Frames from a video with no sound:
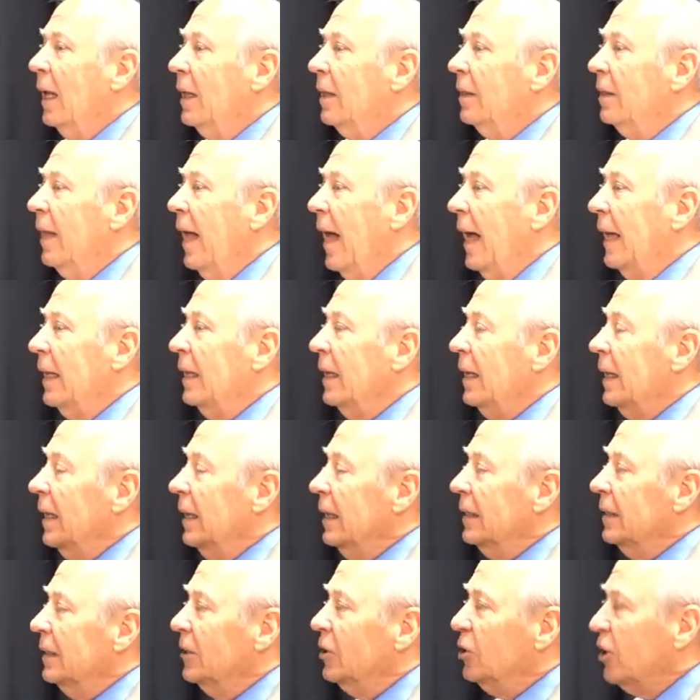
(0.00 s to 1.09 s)
that
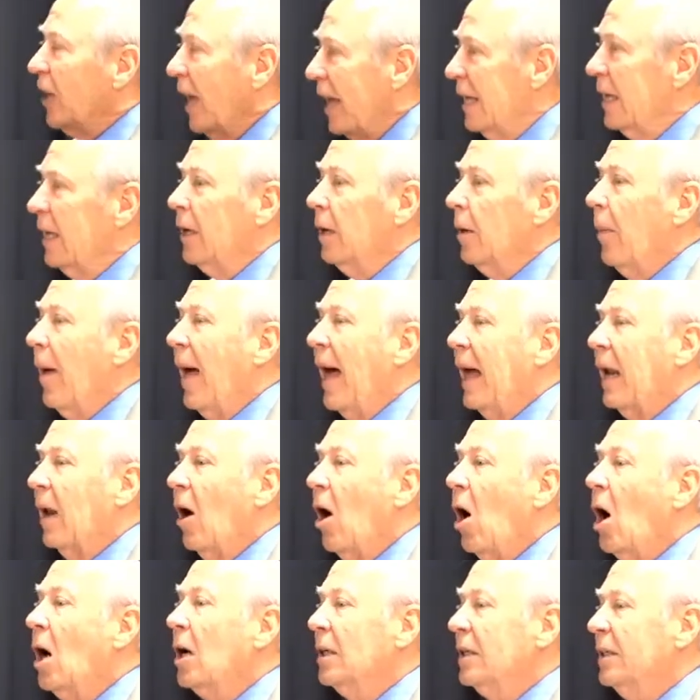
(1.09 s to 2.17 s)
Jacob had a
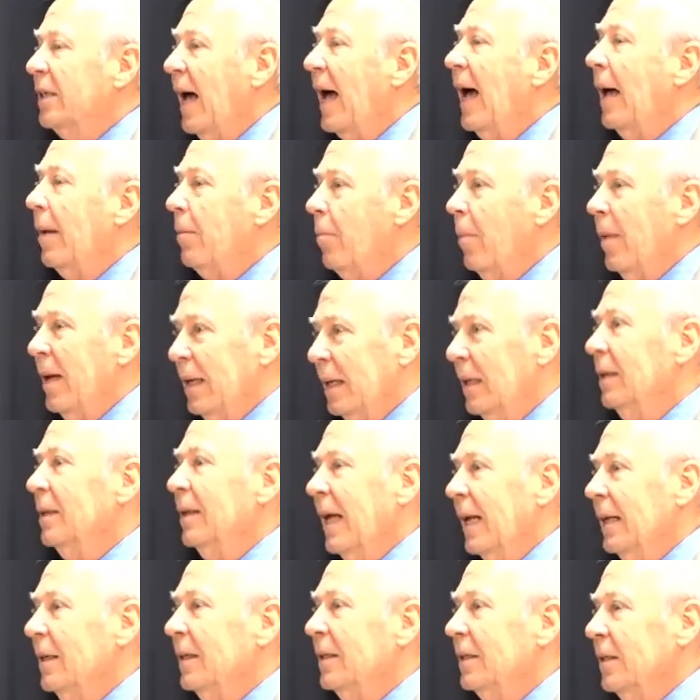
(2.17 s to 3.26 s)
hard time making
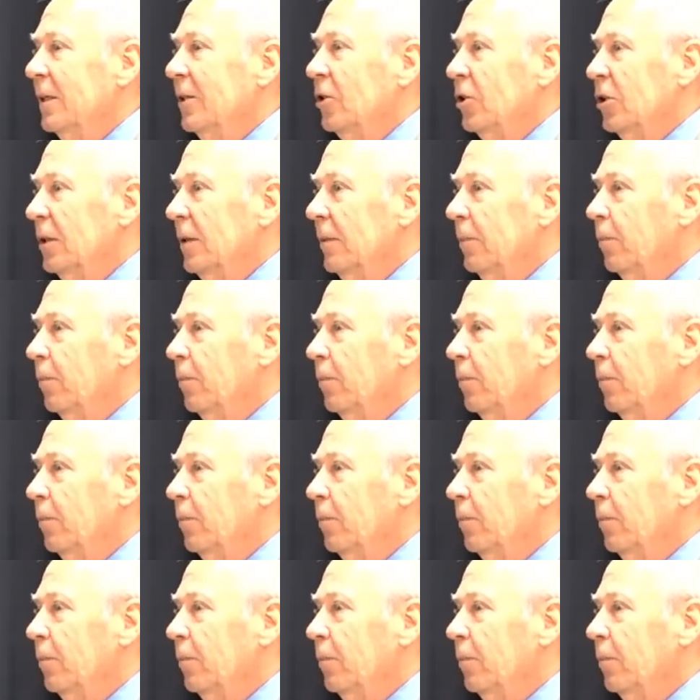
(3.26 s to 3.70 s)
that decision.